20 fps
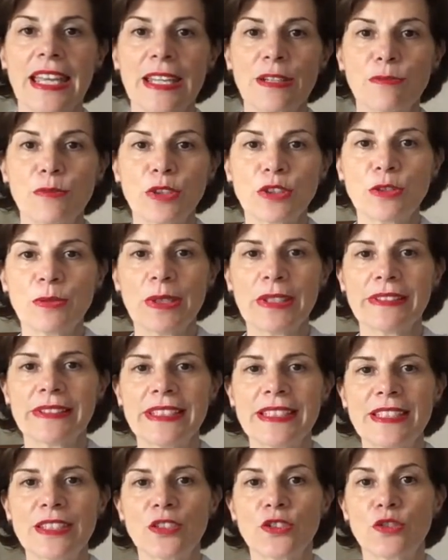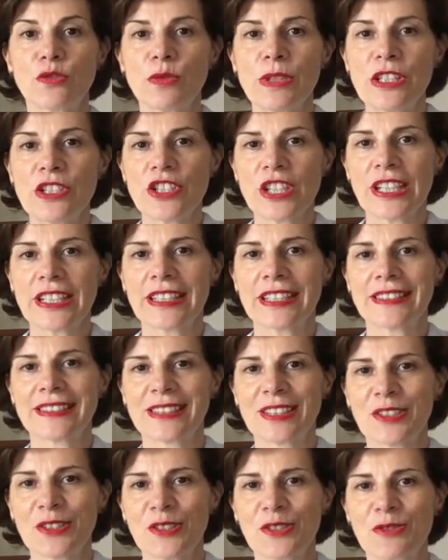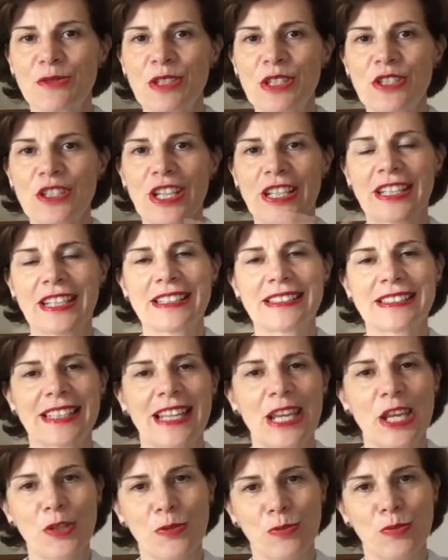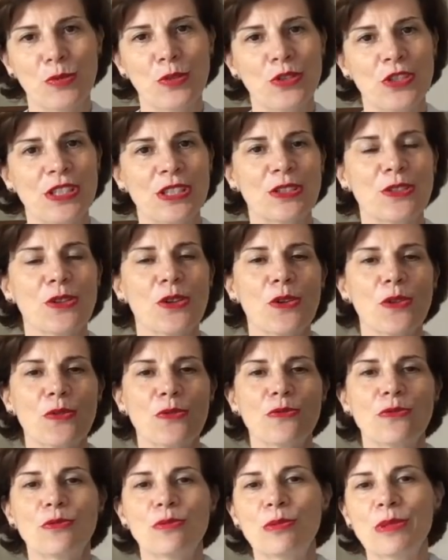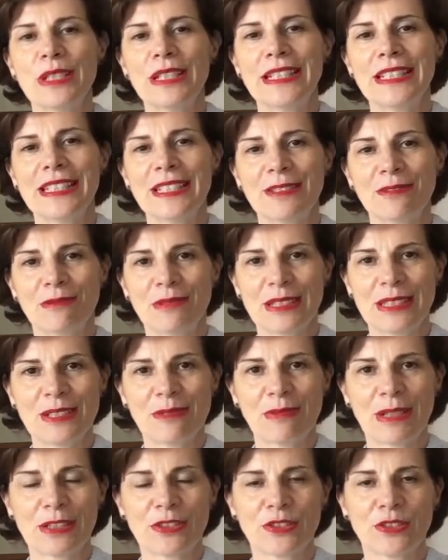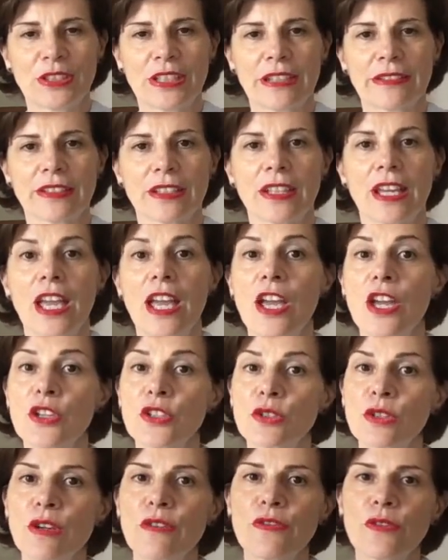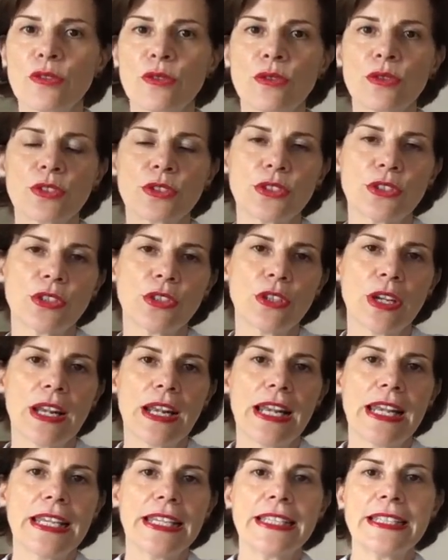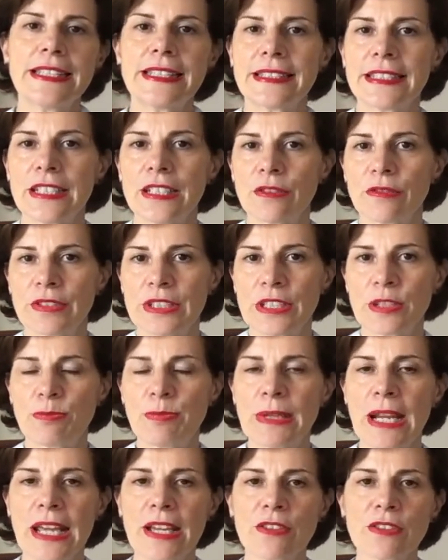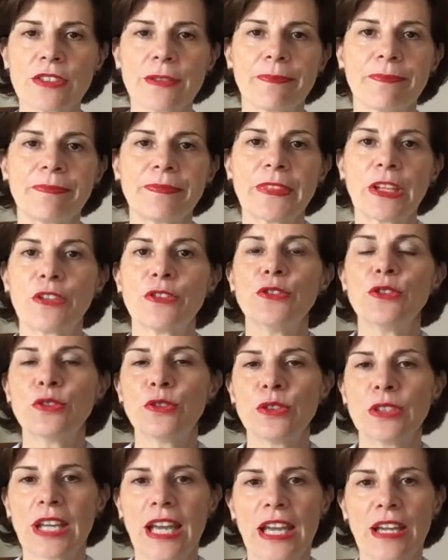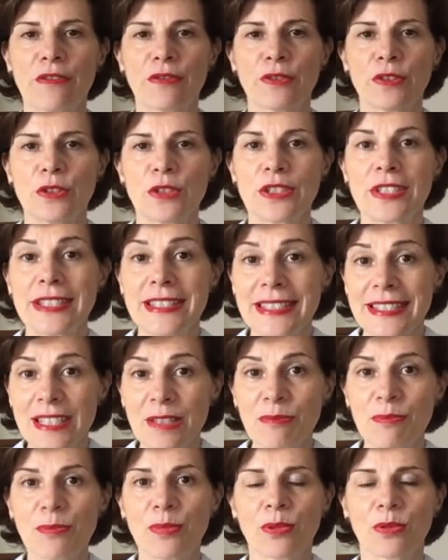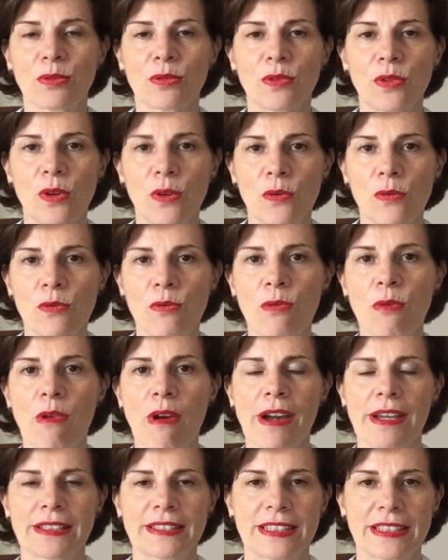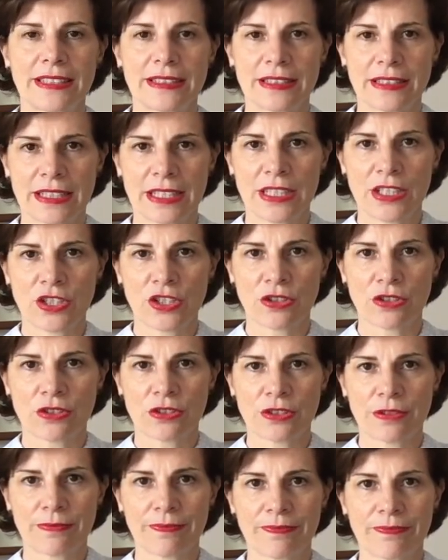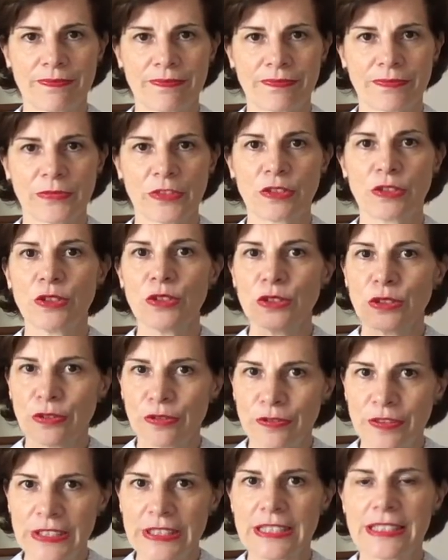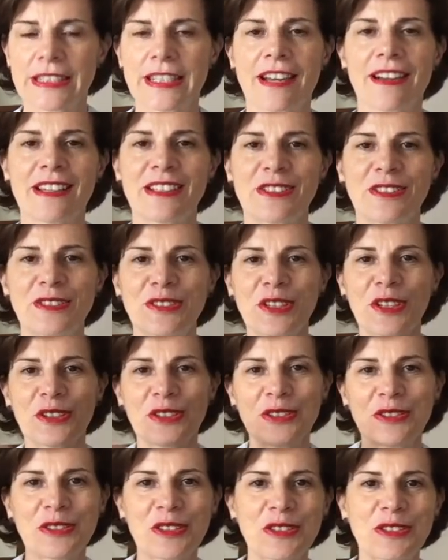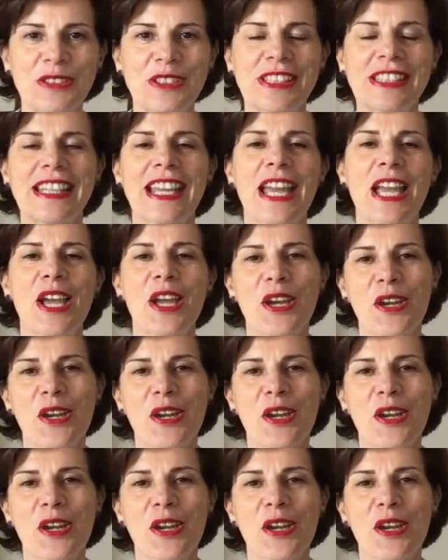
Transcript: And what about this green jacket? Green jacket and bridges go really, really well together. So of course, you know, instead of this blouse, you could have a simple white t-shirt. You know, the fitted kind, no, not the